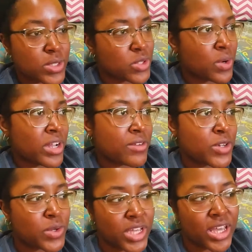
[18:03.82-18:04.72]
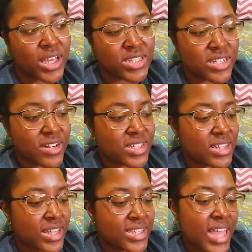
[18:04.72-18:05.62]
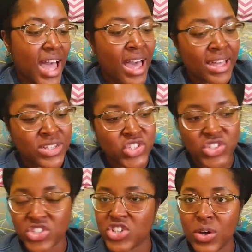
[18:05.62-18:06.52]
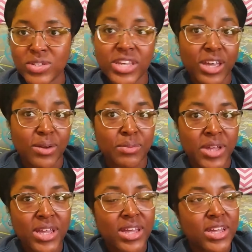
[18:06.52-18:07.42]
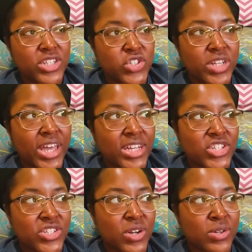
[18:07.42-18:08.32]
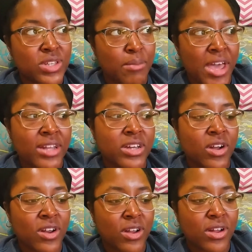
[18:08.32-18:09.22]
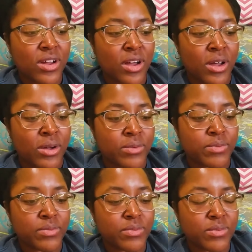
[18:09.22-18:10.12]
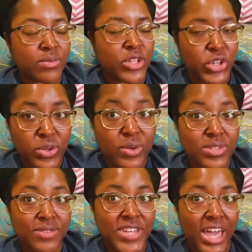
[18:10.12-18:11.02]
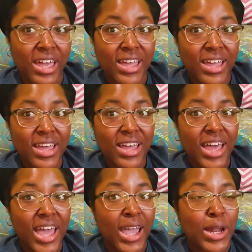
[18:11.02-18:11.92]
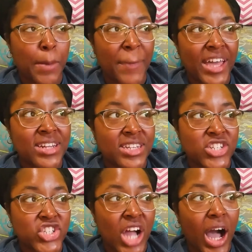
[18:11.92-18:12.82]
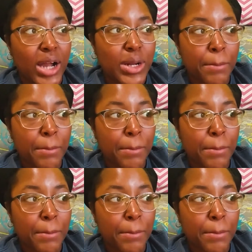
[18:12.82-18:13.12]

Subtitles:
story of who he is and everything like that. And Juliet shows Amanda the news of Tate. And Amanda is shocked.